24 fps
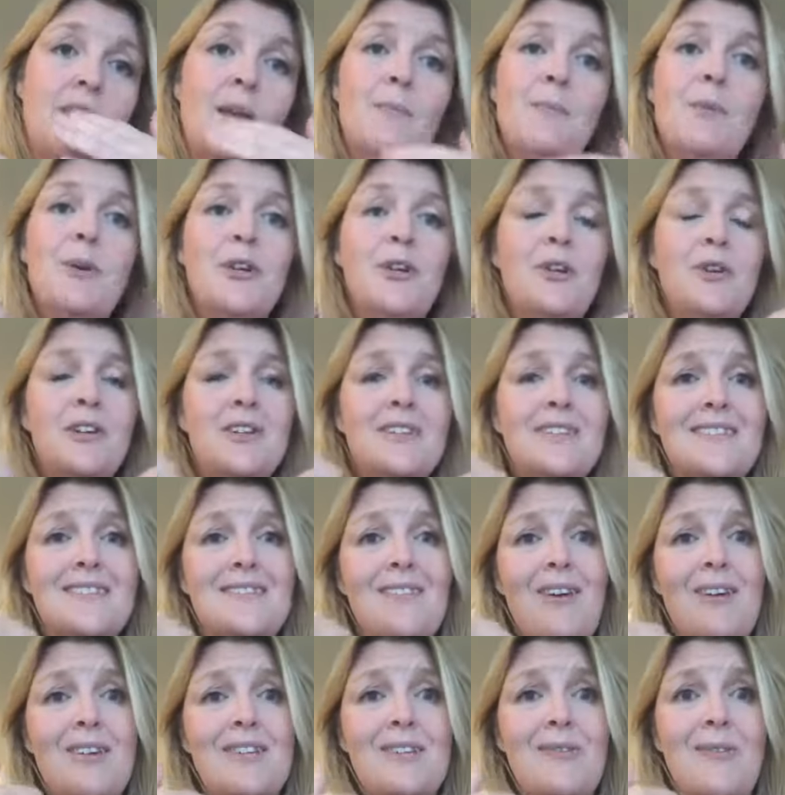But you can
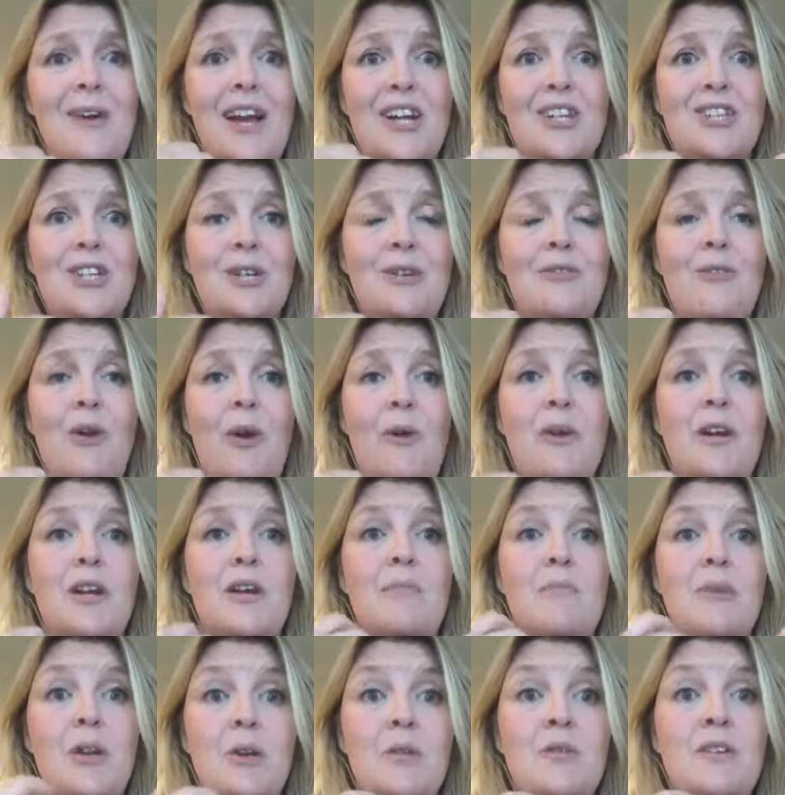start to actually grow a
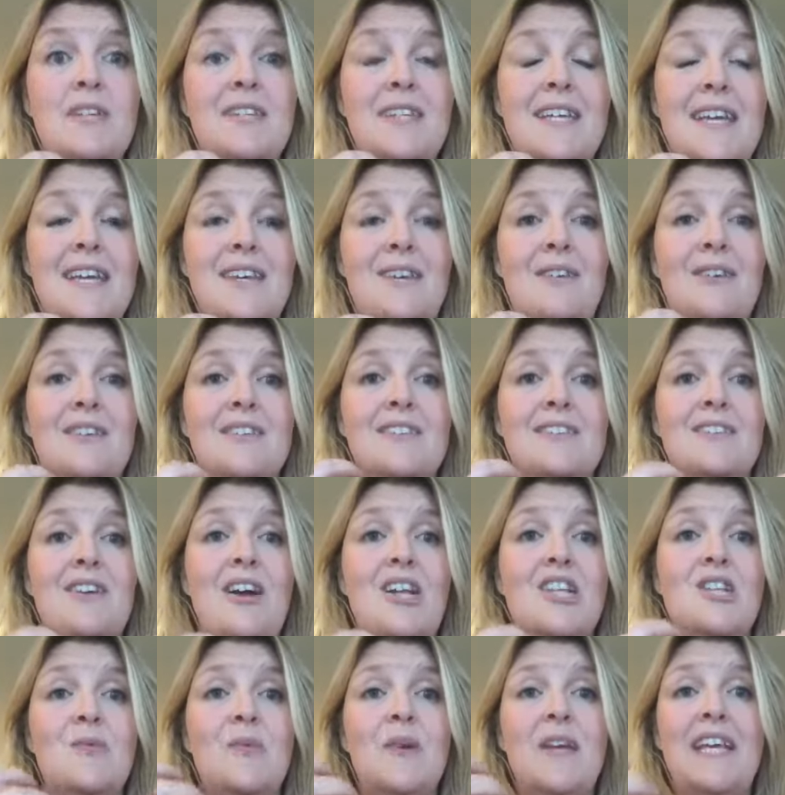community. You can
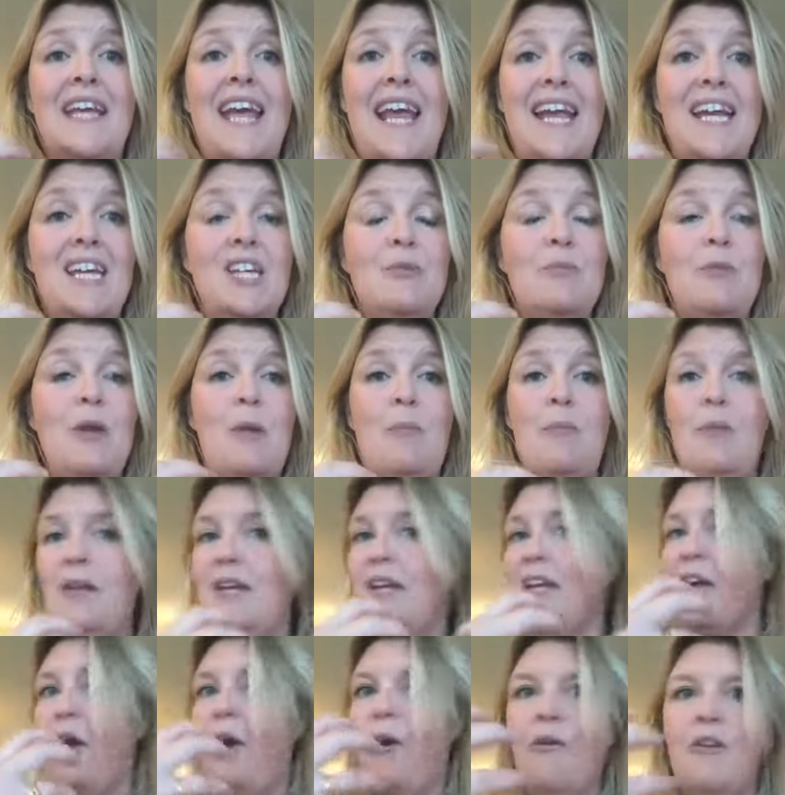start to engage people,
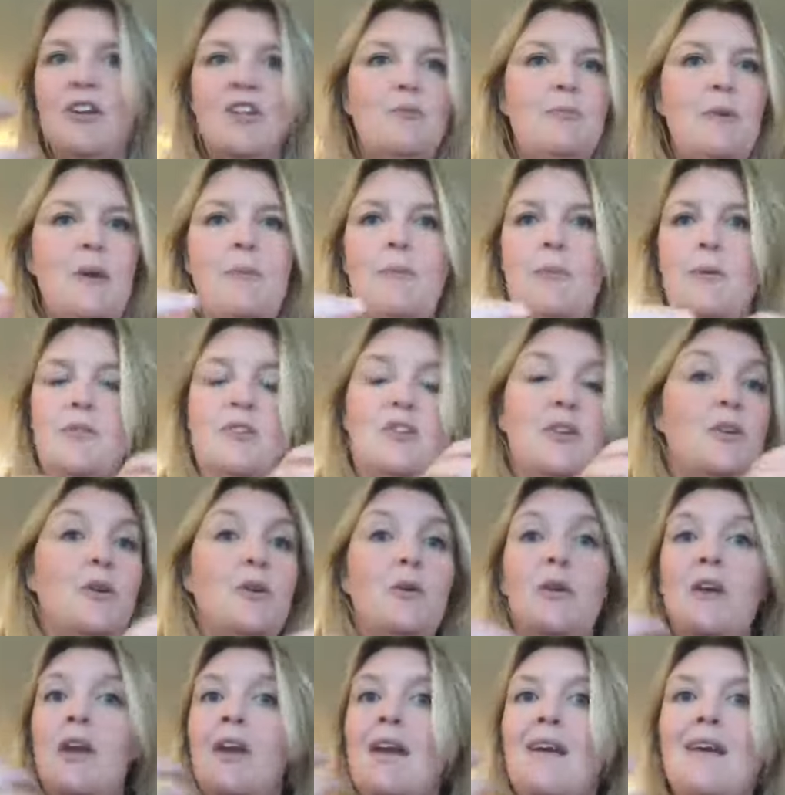encourage people
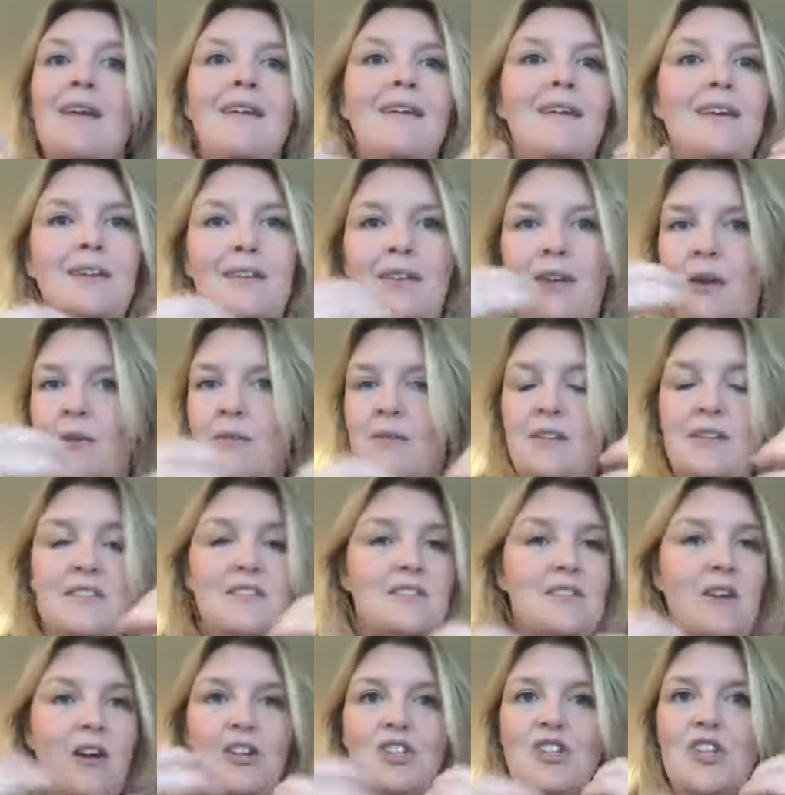to, you know,
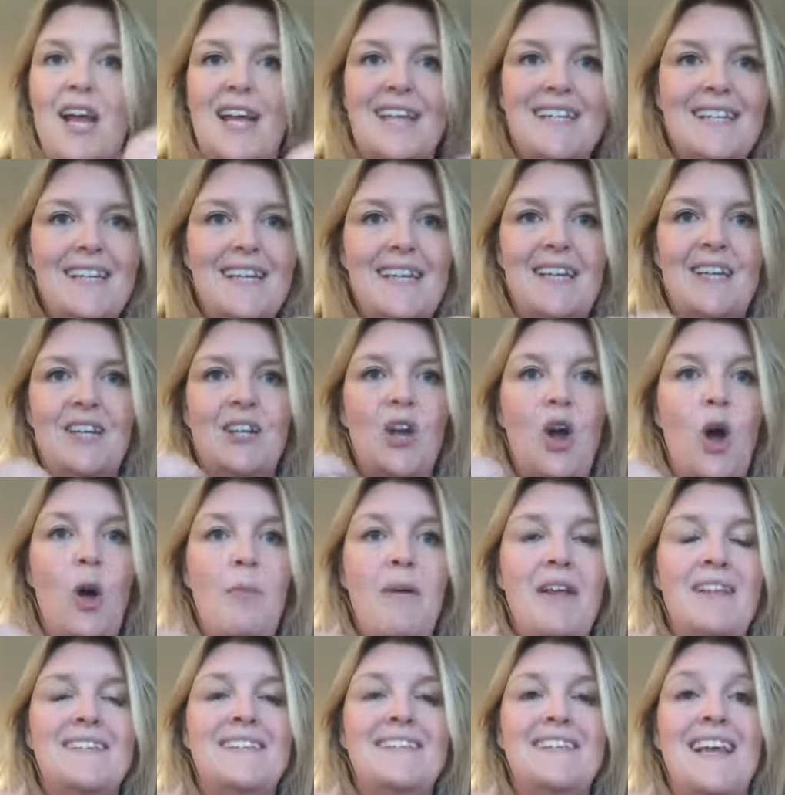start chatting in the
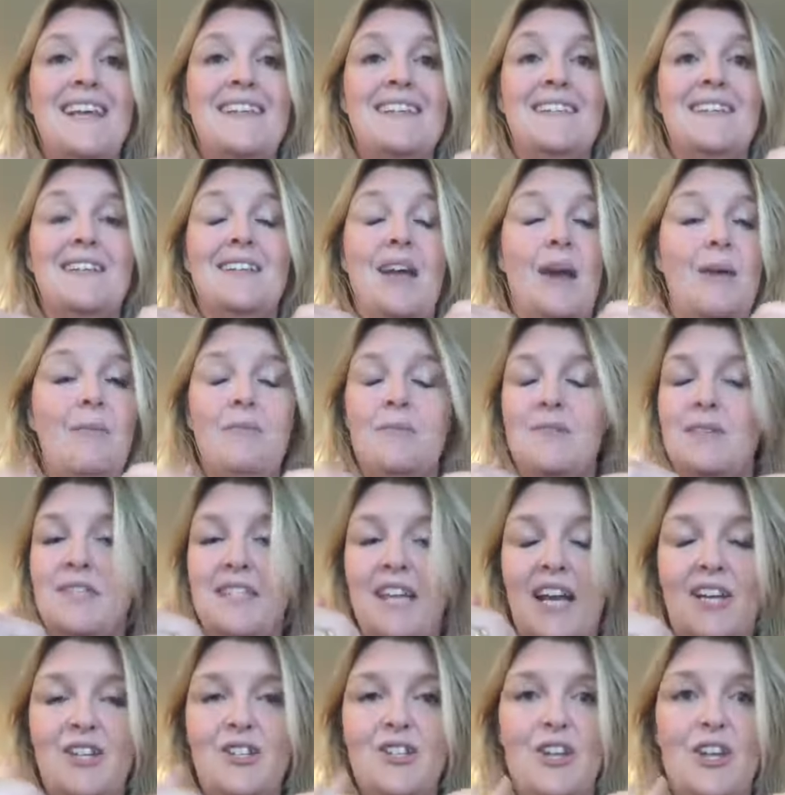comments
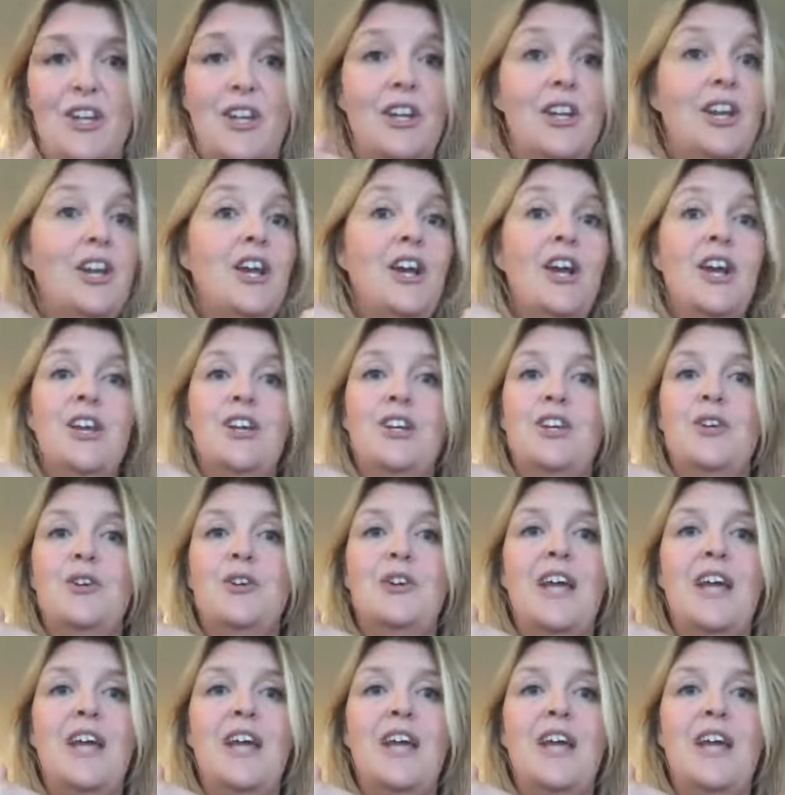section. You